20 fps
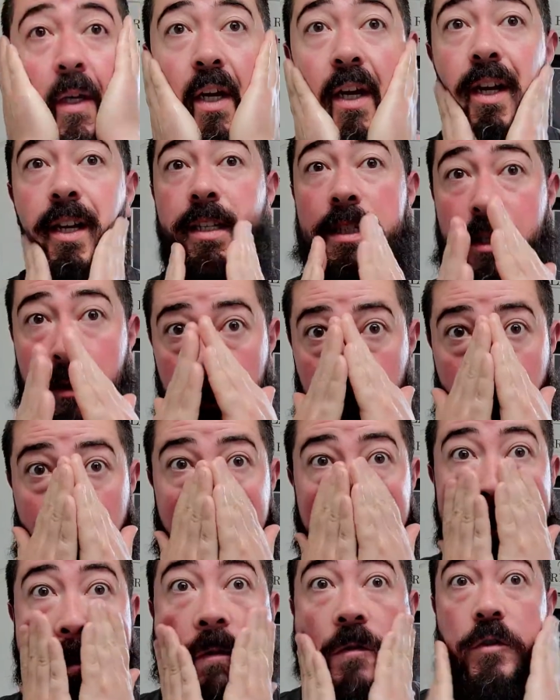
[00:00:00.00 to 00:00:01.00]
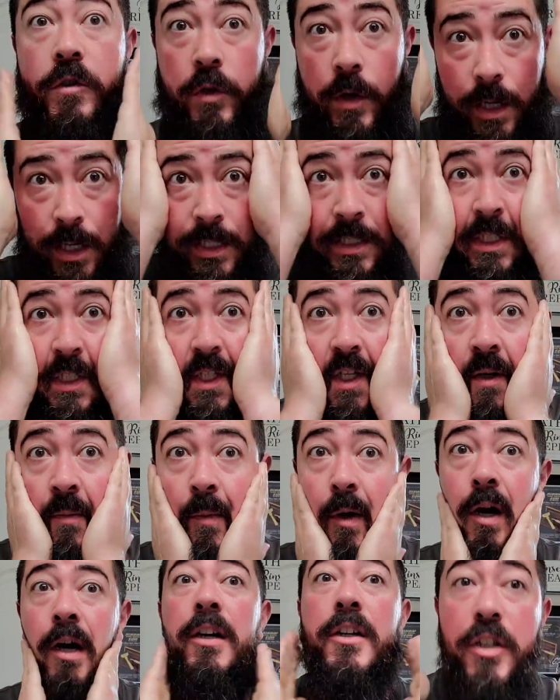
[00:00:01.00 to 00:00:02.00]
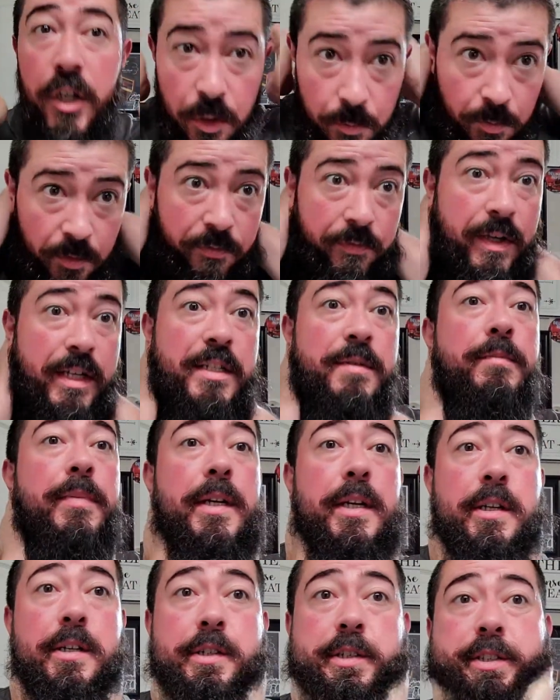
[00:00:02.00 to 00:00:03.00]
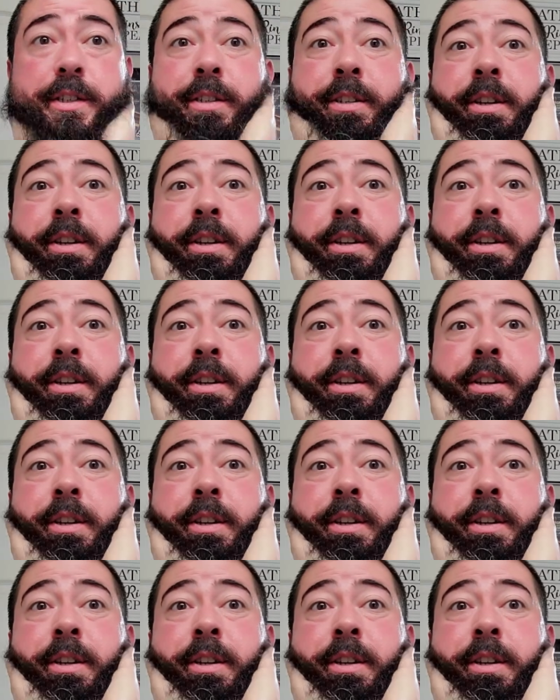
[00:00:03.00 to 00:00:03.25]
uh, were drinking some Oktoberfest beers